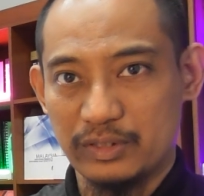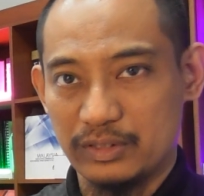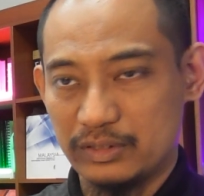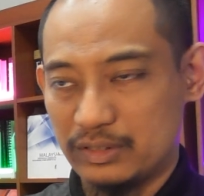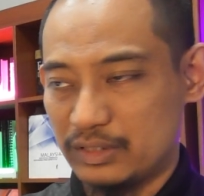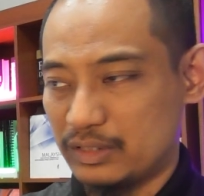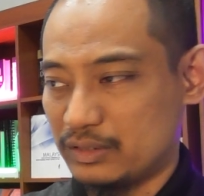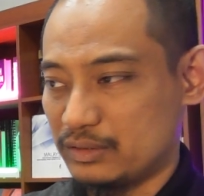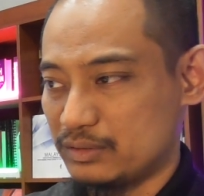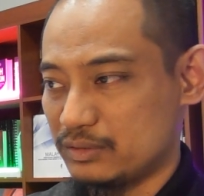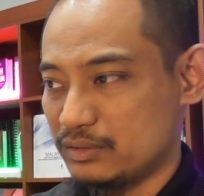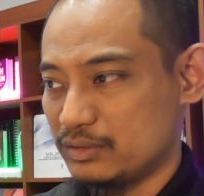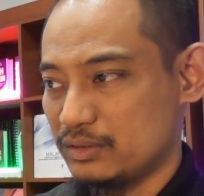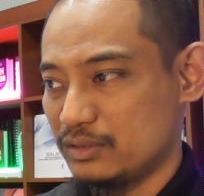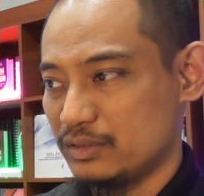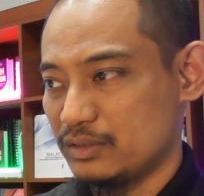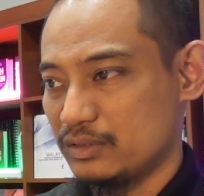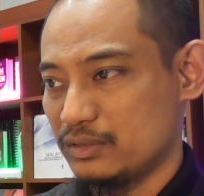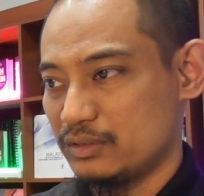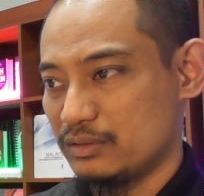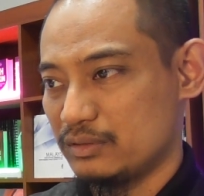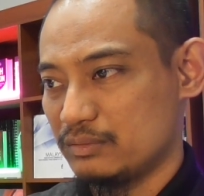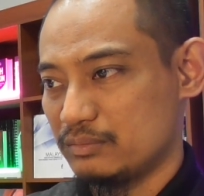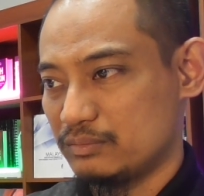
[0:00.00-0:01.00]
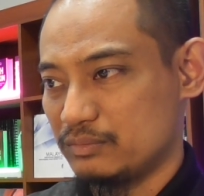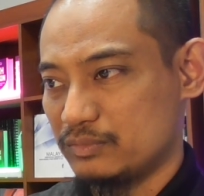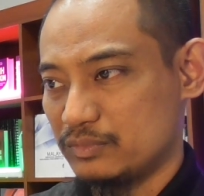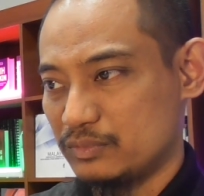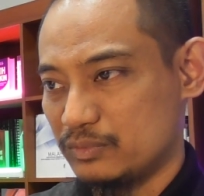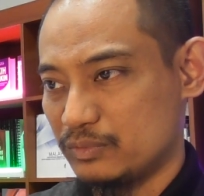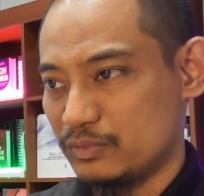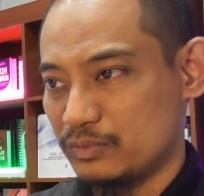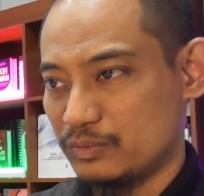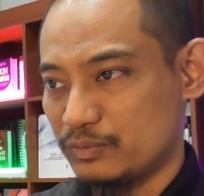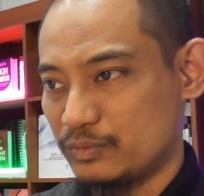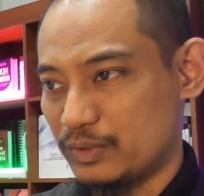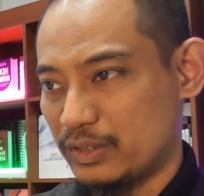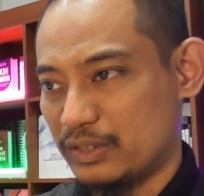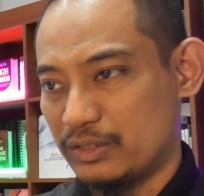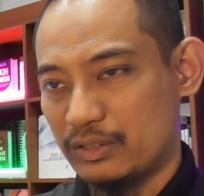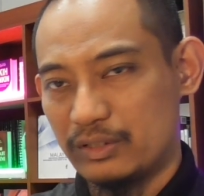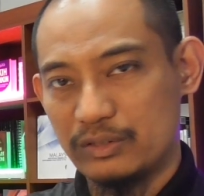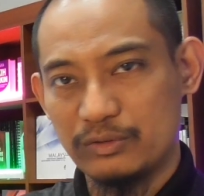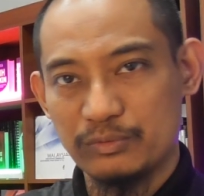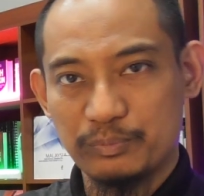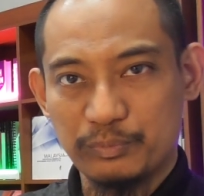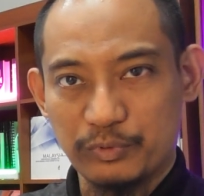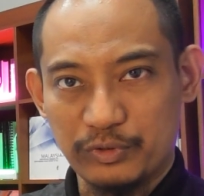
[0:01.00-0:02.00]
And then why
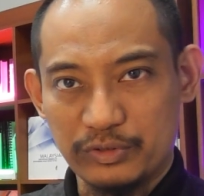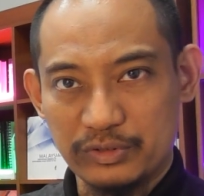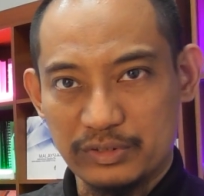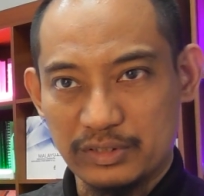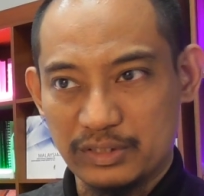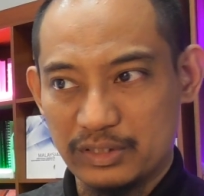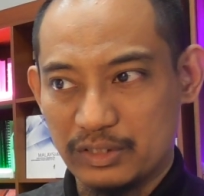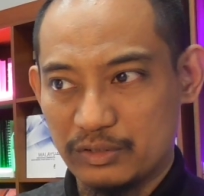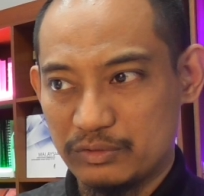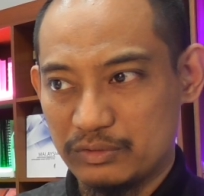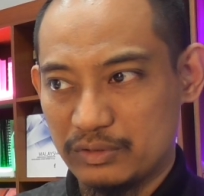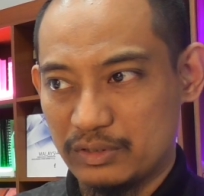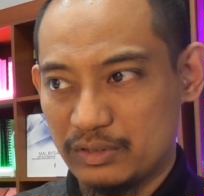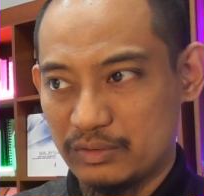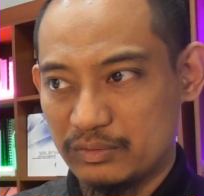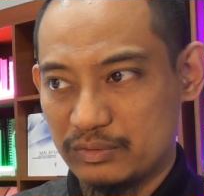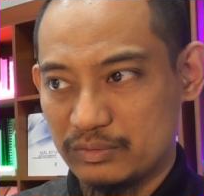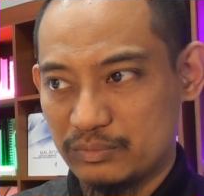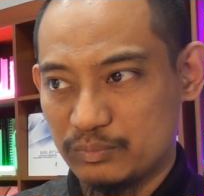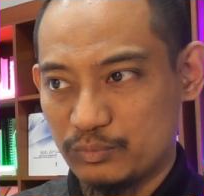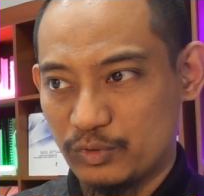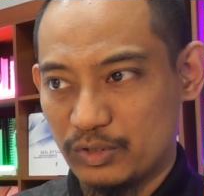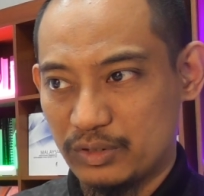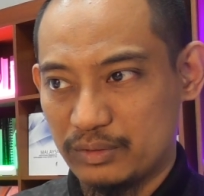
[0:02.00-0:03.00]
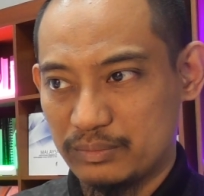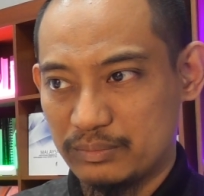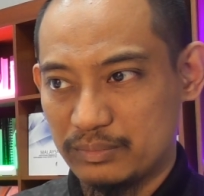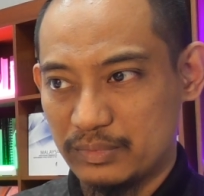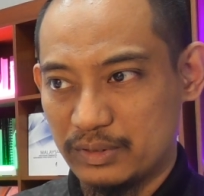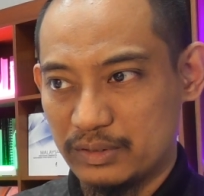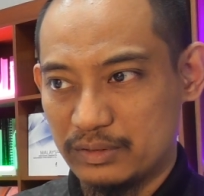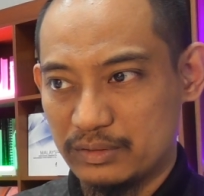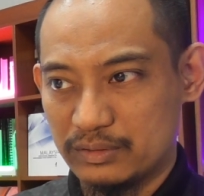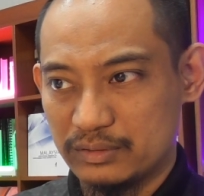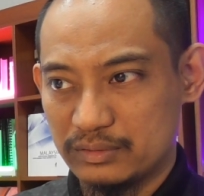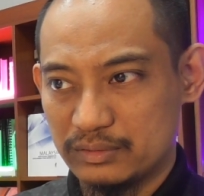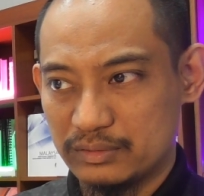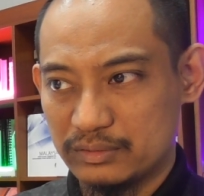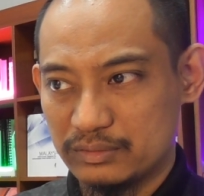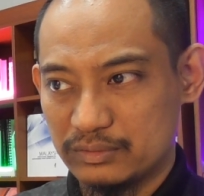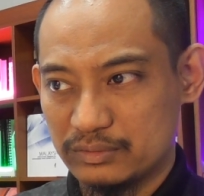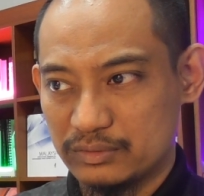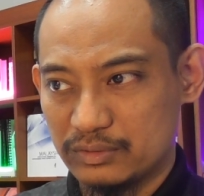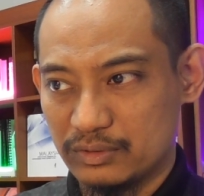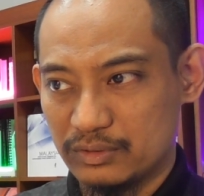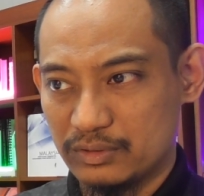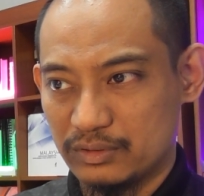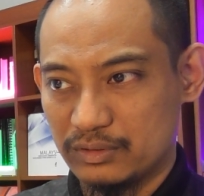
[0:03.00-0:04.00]
are you pointing out at Muhammad
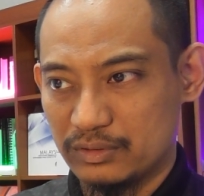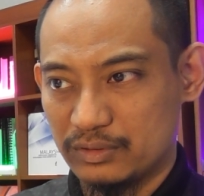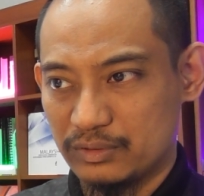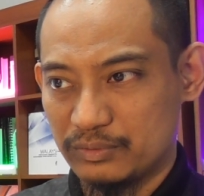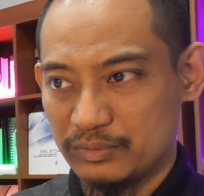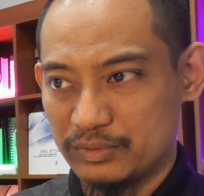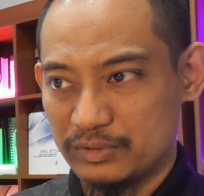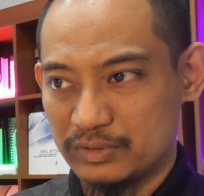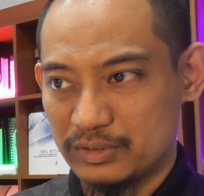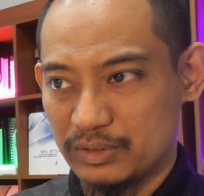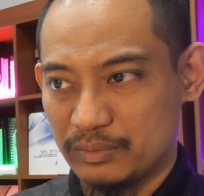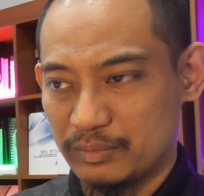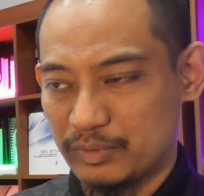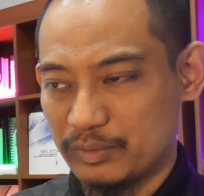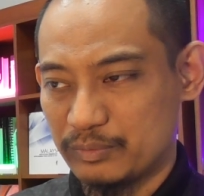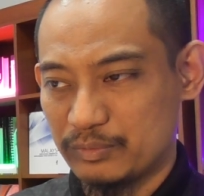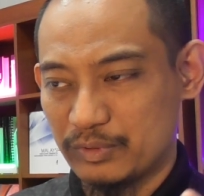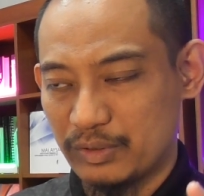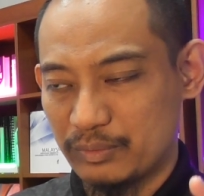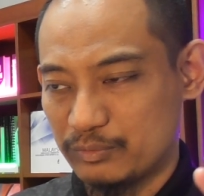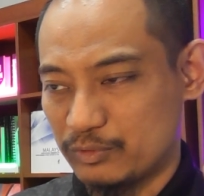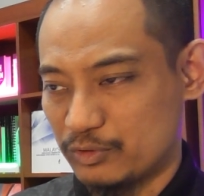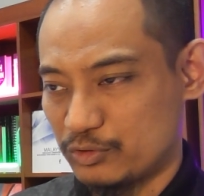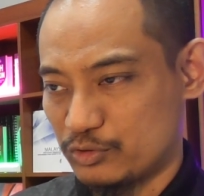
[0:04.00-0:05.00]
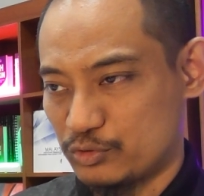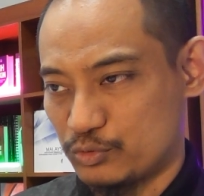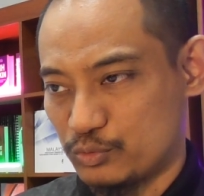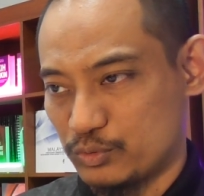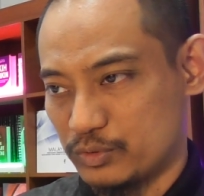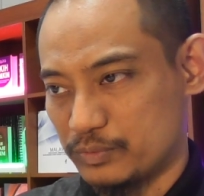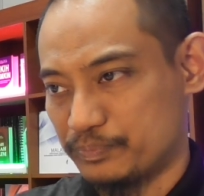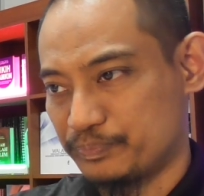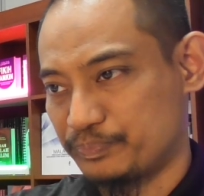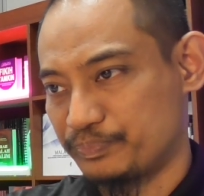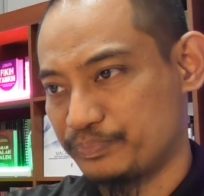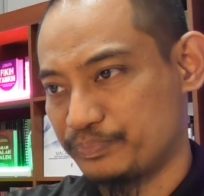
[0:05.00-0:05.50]
sallallahu alaihi wasallam? I'm not sure.